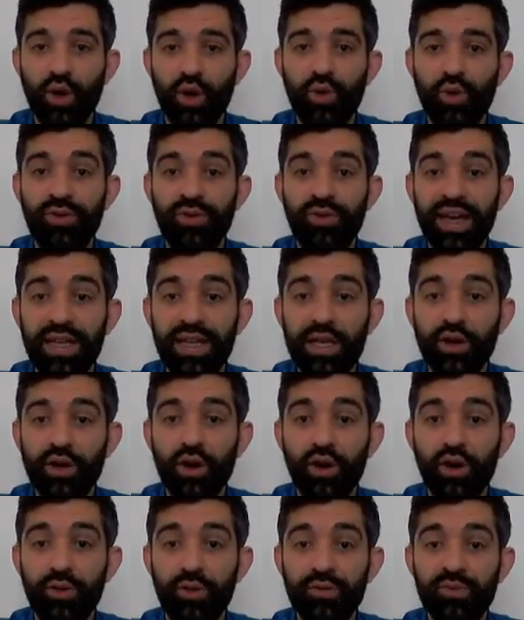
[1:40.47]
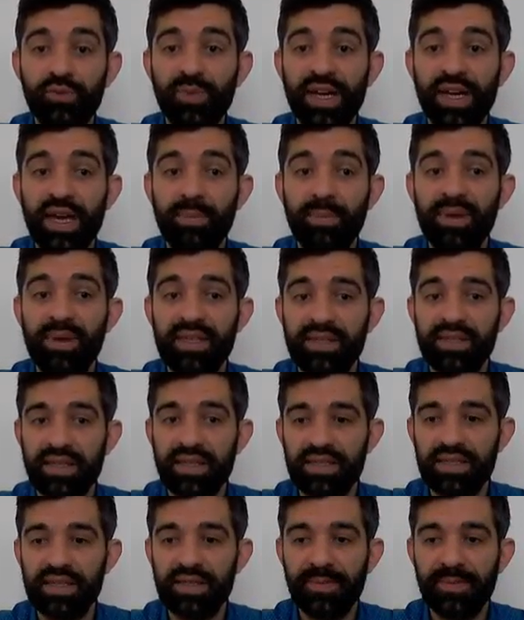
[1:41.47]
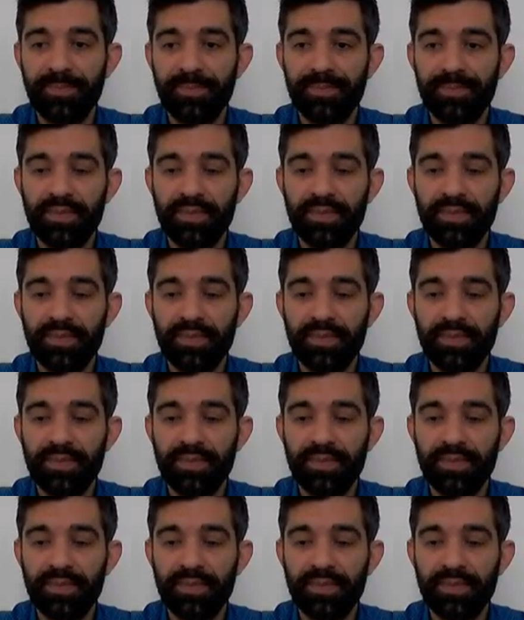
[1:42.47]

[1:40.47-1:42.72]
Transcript: of value owned by a business.